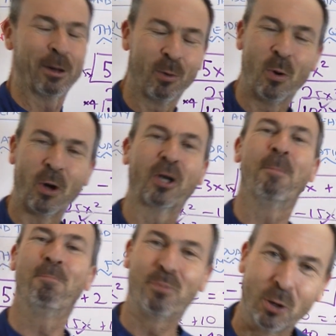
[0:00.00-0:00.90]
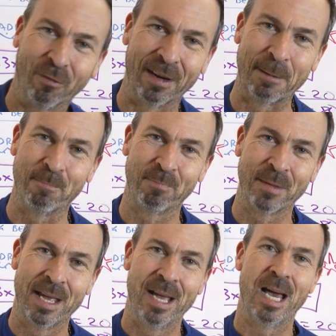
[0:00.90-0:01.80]
it'll work beautifully.
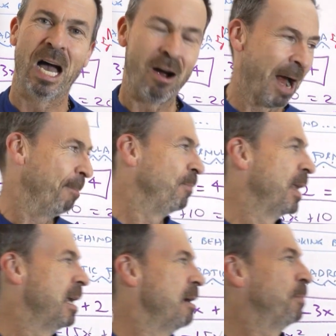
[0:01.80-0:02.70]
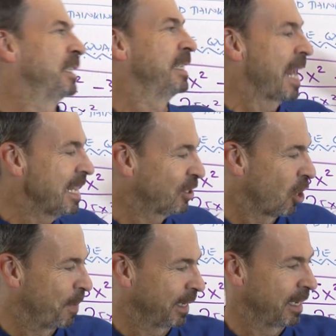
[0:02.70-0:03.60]
All right, but today's
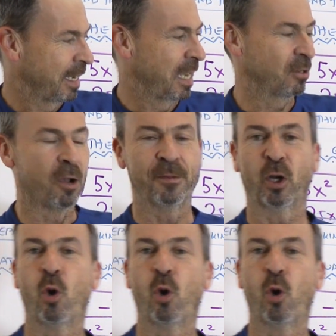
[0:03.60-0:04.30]
topic is of the